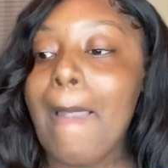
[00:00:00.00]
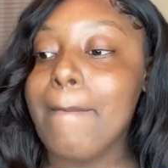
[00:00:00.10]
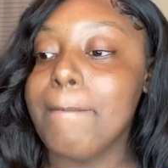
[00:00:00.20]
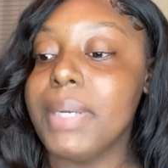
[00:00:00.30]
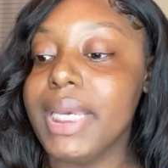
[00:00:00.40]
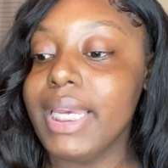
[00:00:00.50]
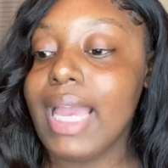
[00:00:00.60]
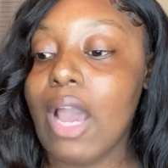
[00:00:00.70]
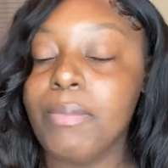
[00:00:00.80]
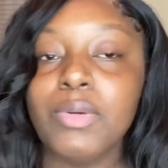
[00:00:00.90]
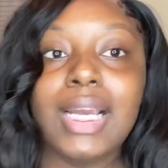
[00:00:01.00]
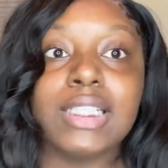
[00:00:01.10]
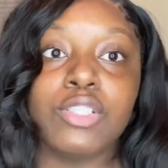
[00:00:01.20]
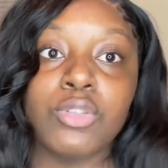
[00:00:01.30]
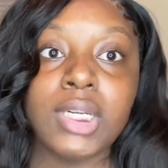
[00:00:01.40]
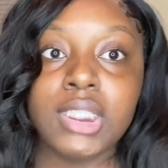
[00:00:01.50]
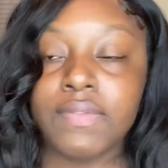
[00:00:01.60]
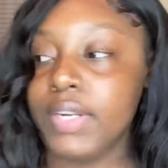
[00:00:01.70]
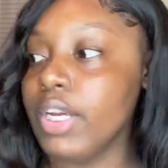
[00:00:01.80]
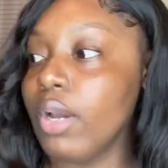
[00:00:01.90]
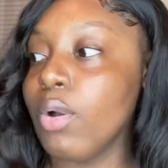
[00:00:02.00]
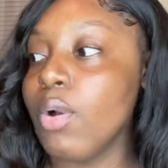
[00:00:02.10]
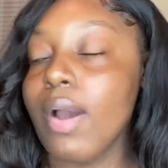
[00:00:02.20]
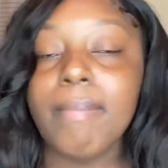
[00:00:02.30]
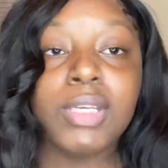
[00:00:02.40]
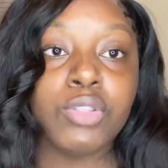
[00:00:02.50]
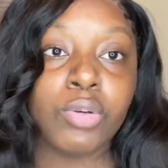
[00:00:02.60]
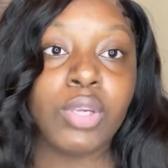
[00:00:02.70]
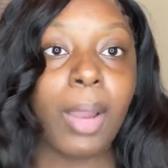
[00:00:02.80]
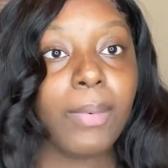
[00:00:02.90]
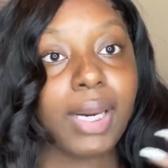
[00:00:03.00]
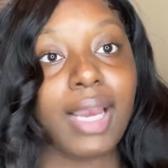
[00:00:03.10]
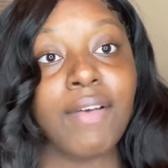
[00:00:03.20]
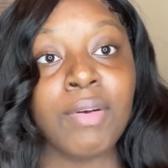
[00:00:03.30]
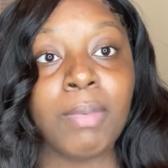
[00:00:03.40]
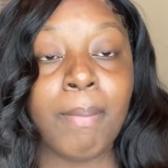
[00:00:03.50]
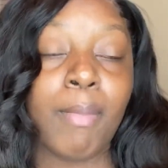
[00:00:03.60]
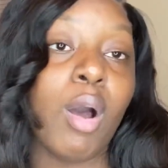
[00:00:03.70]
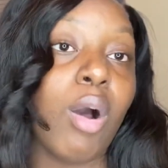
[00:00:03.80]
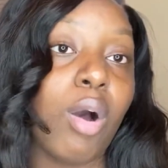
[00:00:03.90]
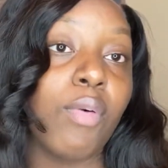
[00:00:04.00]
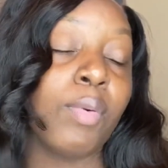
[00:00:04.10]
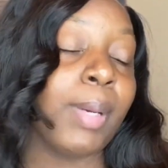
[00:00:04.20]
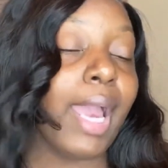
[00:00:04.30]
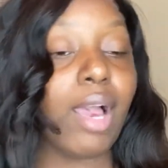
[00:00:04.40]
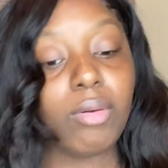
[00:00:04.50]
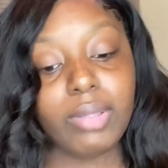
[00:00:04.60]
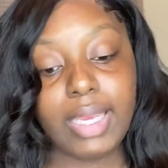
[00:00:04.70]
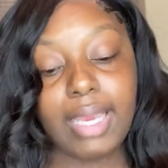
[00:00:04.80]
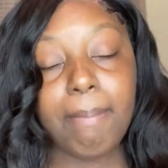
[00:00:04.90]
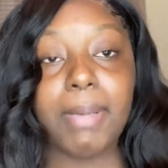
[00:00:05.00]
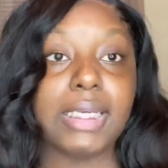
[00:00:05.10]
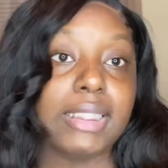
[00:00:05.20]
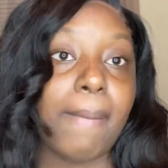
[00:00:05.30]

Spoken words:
But I hope you guys enjoyed this video of me showing y'all what I got from the mall, from the outlet, blase,